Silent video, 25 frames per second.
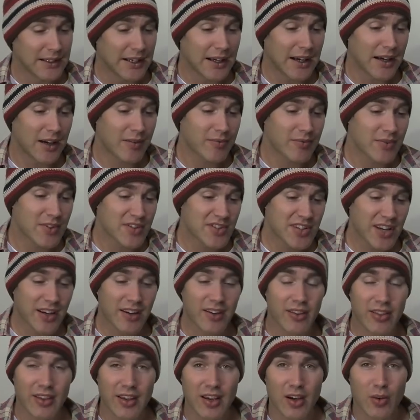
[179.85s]
Um,
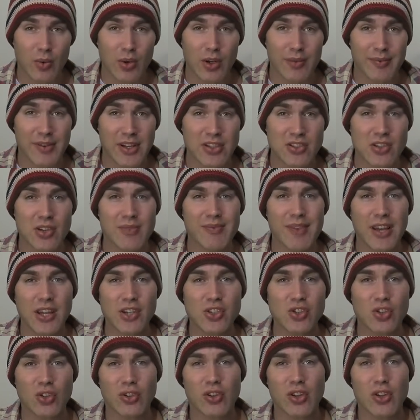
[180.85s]
second thing I want to mention,
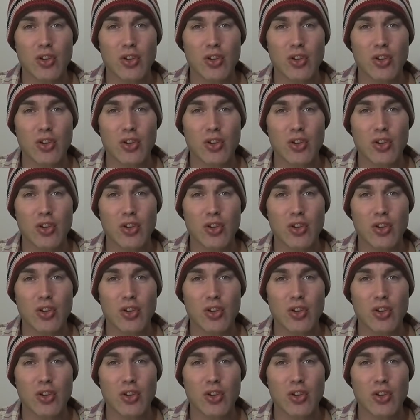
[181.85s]
make sure